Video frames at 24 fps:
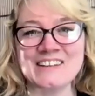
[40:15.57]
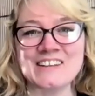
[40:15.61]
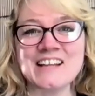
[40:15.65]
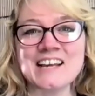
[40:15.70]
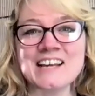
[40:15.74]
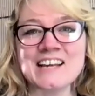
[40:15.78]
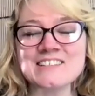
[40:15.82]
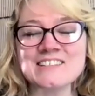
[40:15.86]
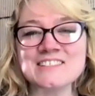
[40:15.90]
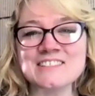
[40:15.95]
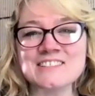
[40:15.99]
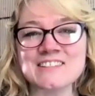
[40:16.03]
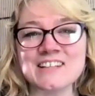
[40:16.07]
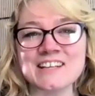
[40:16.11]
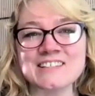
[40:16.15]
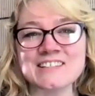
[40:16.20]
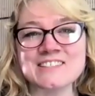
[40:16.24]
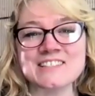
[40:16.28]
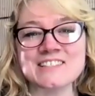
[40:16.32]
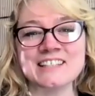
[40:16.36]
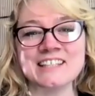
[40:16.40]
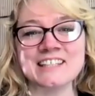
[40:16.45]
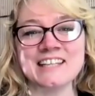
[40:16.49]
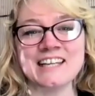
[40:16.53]
Thanks,
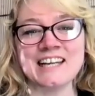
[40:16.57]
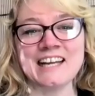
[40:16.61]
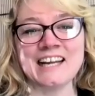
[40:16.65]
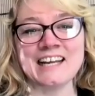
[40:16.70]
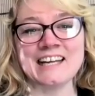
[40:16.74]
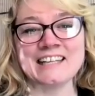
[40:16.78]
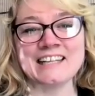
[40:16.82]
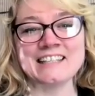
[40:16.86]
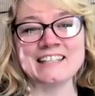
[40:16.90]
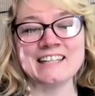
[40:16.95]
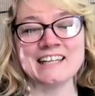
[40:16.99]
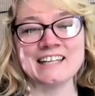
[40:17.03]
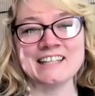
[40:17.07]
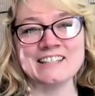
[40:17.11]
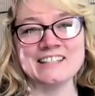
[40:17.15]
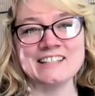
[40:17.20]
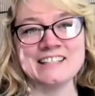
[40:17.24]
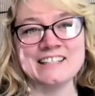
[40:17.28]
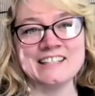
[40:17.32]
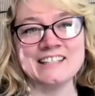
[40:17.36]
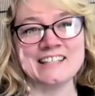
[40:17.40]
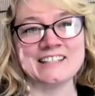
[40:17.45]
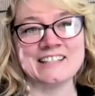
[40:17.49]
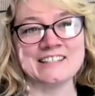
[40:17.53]
Leslie and
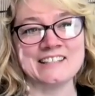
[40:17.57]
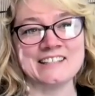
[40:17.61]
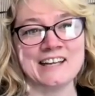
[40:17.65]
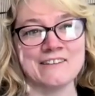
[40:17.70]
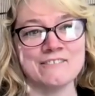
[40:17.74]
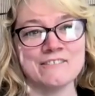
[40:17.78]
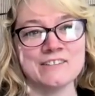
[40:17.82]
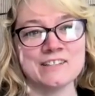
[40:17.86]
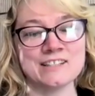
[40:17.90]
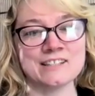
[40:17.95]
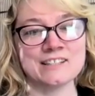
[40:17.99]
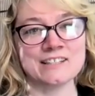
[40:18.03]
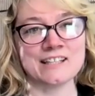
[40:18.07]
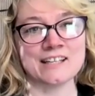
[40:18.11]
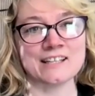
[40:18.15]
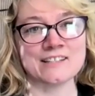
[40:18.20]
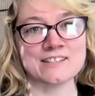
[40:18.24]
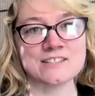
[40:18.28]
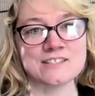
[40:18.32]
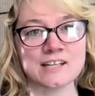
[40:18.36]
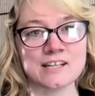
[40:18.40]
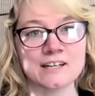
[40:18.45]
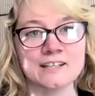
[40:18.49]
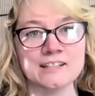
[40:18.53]
Ellie and Kevin
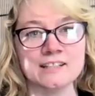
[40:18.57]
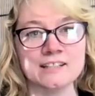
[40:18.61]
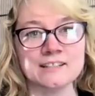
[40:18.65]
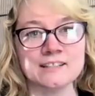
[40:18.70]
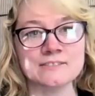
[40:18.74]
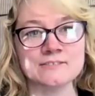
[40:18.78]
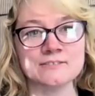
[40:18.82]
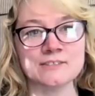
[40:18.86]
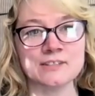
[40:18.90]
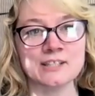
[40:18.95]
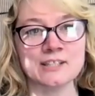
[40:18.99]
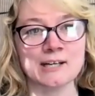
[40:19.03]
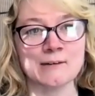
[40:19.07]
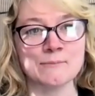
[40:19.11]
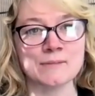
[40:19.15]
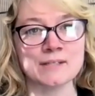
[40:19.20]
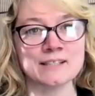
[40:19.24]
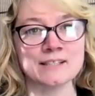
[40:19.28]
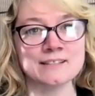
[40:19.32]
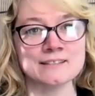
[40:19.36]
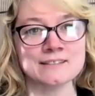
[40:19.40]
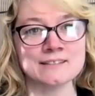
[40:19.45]
and Sarah for coming.